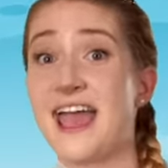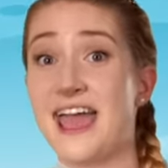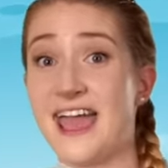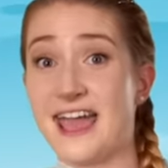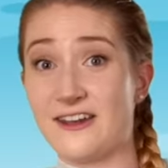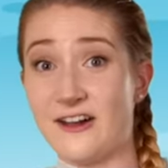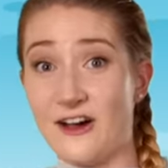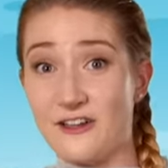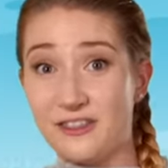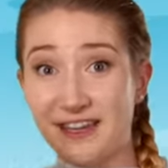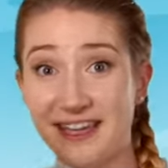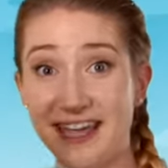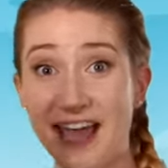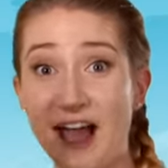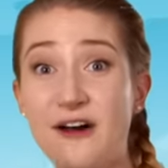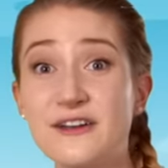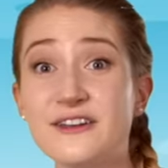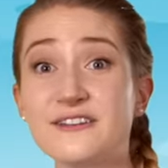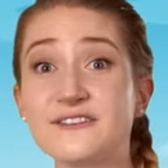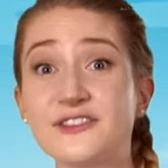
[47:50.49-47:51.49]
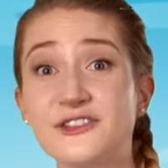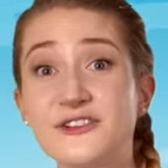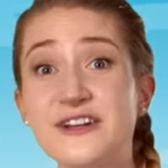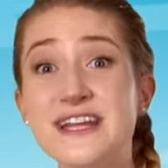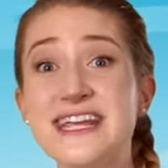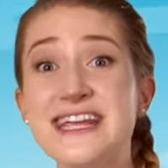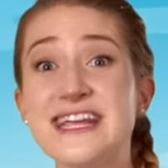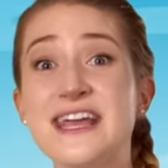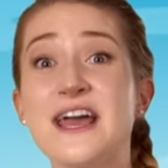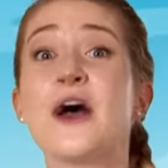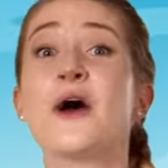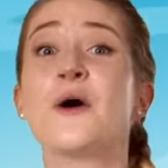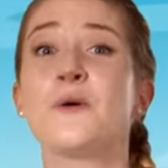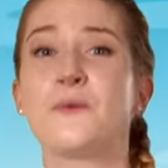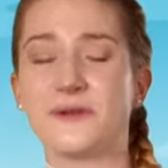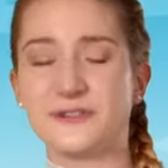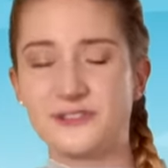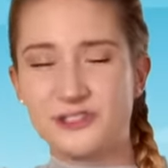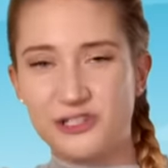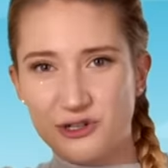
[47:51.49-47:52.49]
And on the count of three,
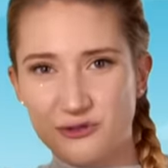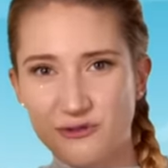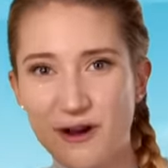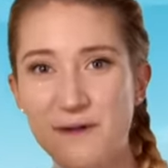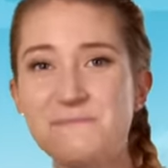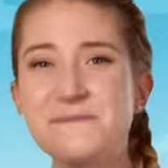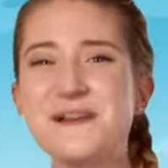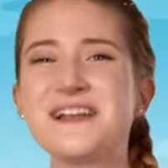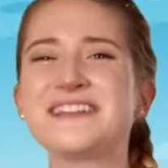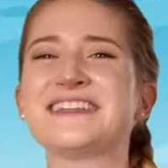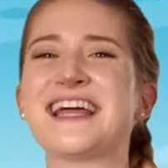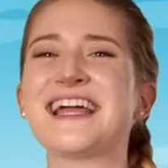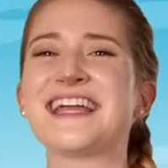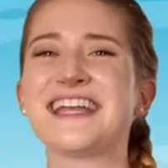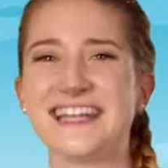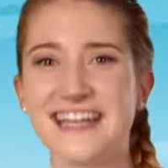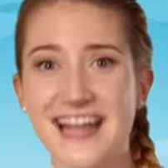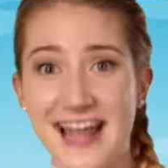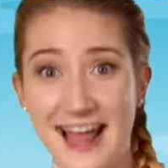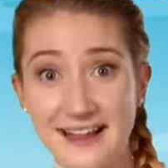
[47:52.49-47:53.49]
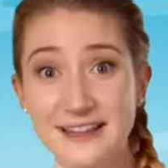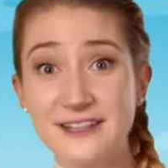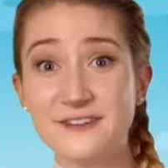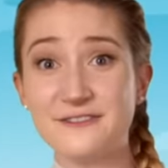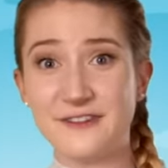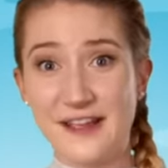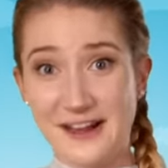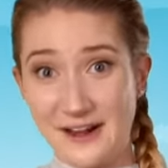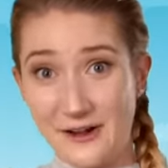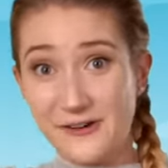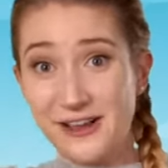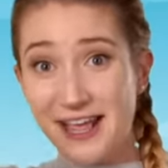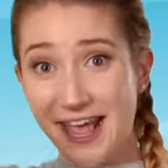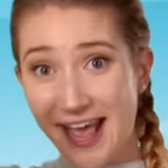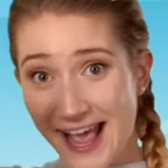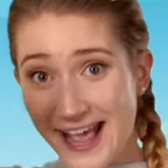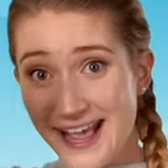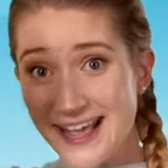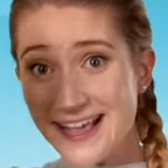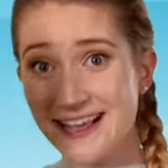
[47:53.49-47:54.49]
we'll trumpet like an elephant,
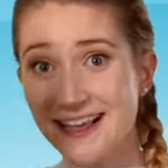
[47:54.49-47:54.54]
okay?